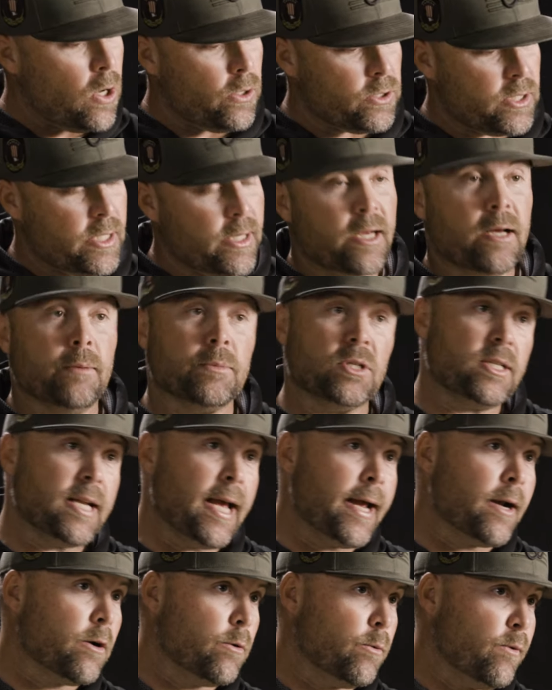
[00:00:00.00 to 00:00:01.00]
is going to come
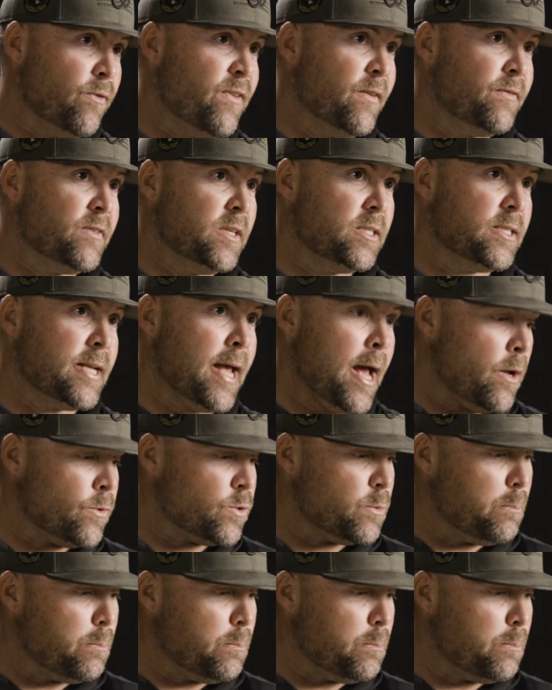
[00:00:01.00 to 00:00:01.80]
standard with 50 sounds,